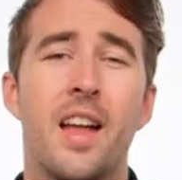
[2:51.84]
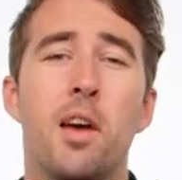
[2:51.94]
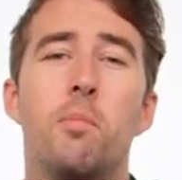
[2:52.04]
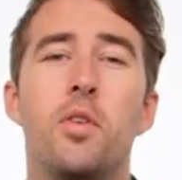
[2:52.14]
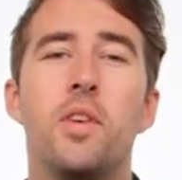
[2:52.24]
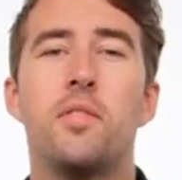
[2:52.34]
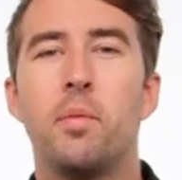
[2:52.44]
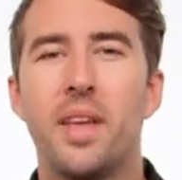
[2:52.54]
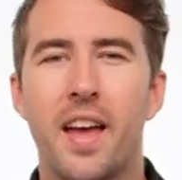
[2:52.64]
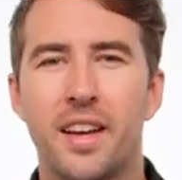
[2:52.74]
Now moving
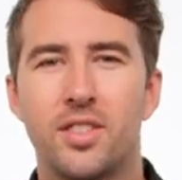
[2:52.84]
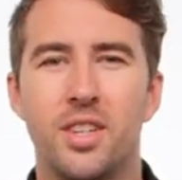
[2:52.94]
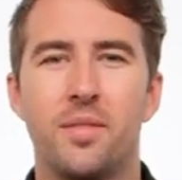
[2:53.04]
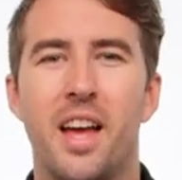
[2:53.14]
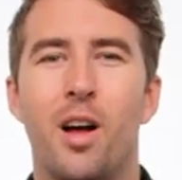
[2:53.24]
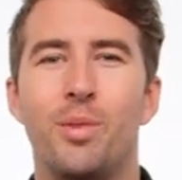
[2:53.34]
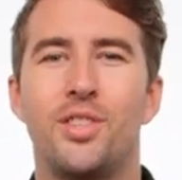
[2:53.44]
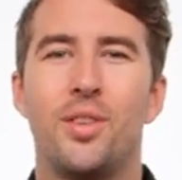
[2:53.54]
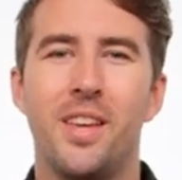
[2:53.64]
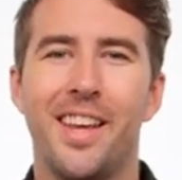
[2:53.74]
from the exterior of the helmet
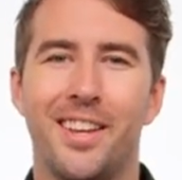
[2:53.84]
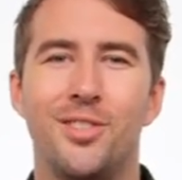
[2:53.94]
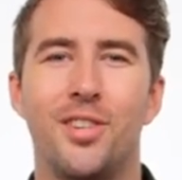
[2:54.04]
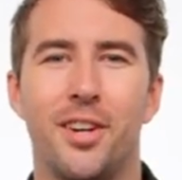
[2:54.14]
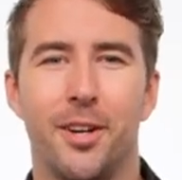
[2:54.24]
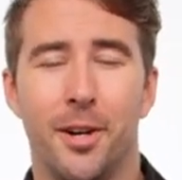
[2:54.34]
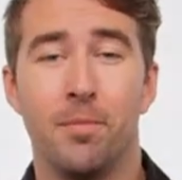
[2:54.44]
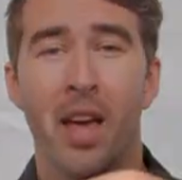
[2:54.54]
to the interior.